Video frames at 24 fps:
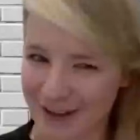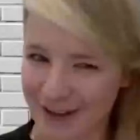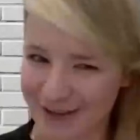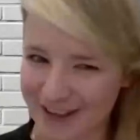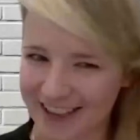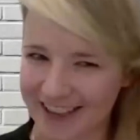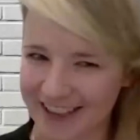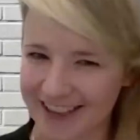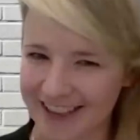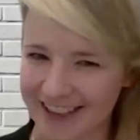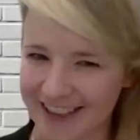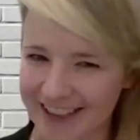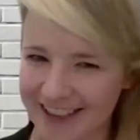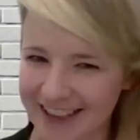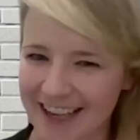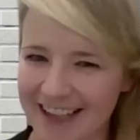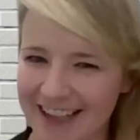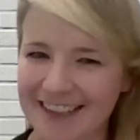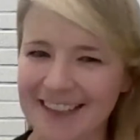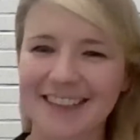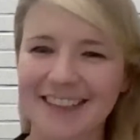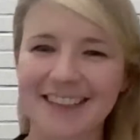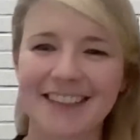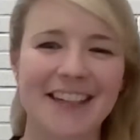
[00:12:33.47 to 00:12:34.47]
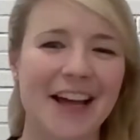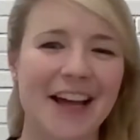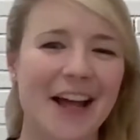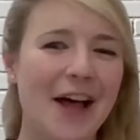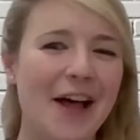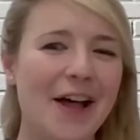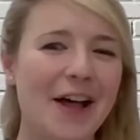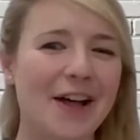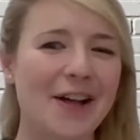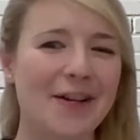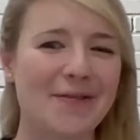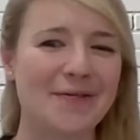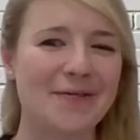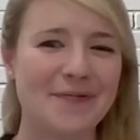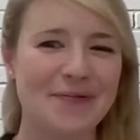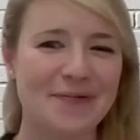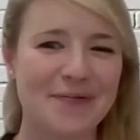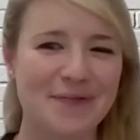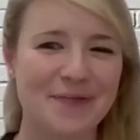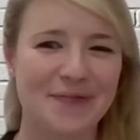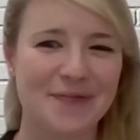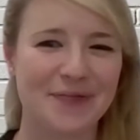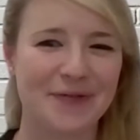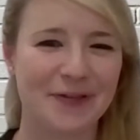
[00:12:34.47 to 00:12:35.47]
to connect
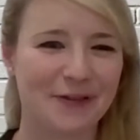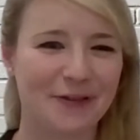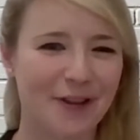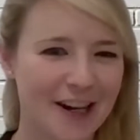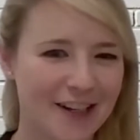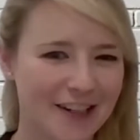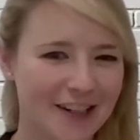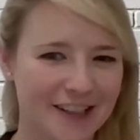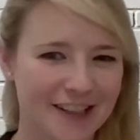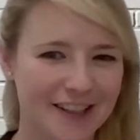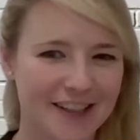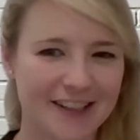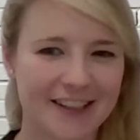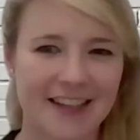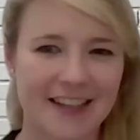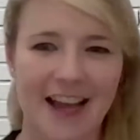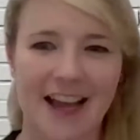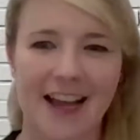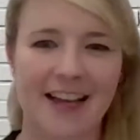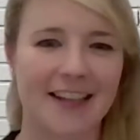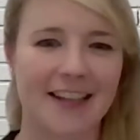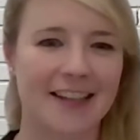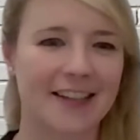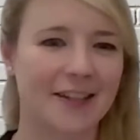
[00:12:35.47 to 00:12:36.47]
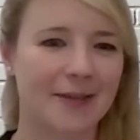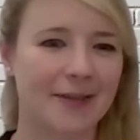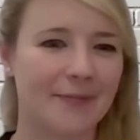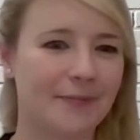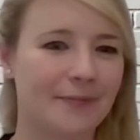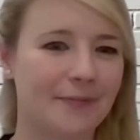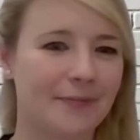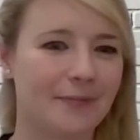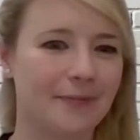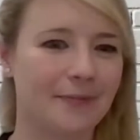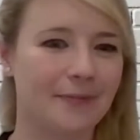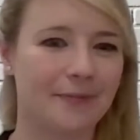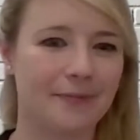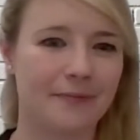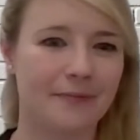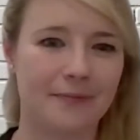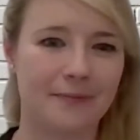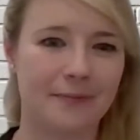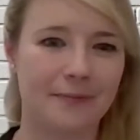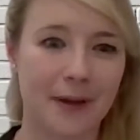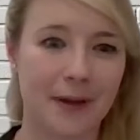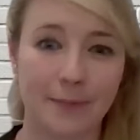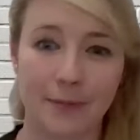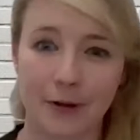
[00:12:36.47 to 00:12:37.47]
writers and
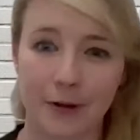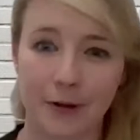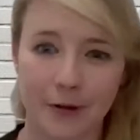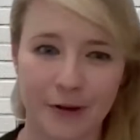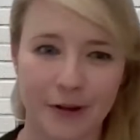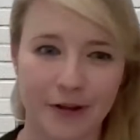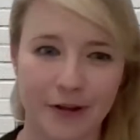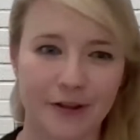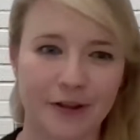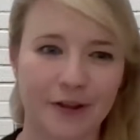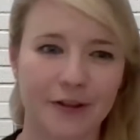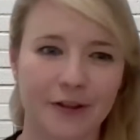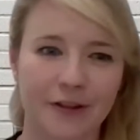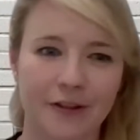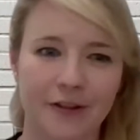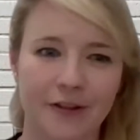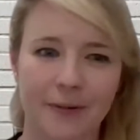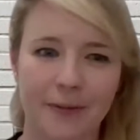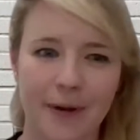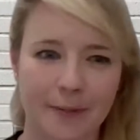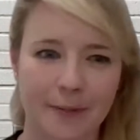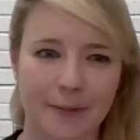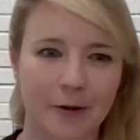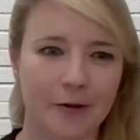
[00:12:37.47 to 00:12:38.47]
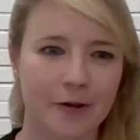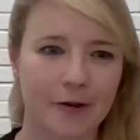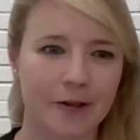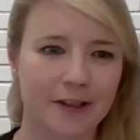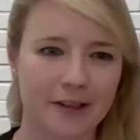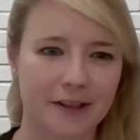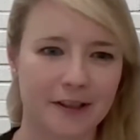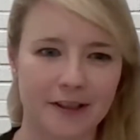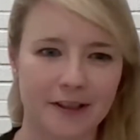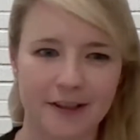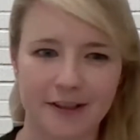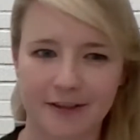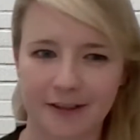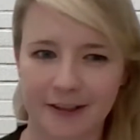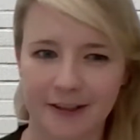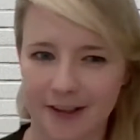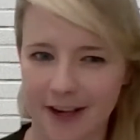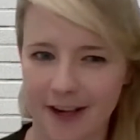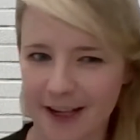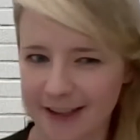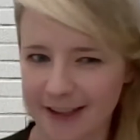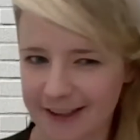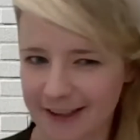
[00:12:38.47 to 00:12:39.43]
people going through the PEP courses, correct?